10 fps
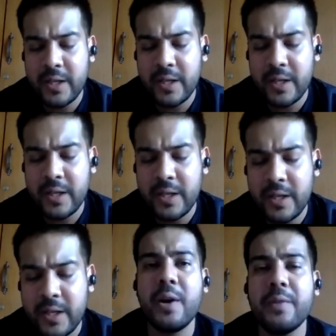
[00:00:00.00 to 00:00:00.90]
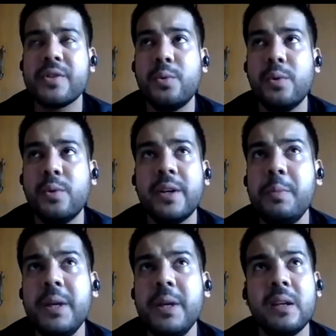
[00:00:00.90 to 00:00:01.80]
or even when you get out of school, it
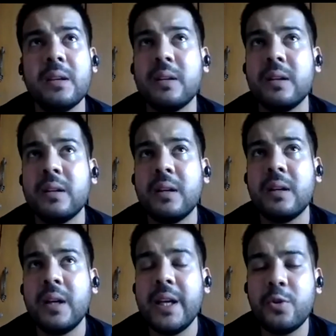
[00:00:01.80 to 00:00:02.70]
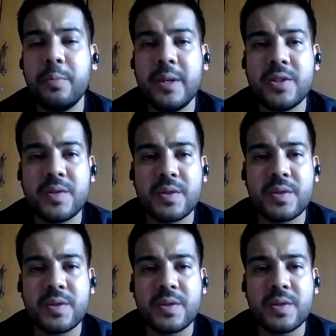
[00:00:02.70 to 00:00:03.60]
could be
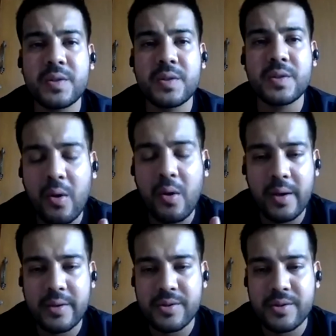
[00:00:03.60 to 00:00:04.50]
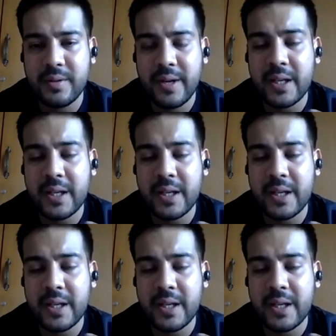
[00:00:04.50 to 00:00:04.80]
just going to the wrong college,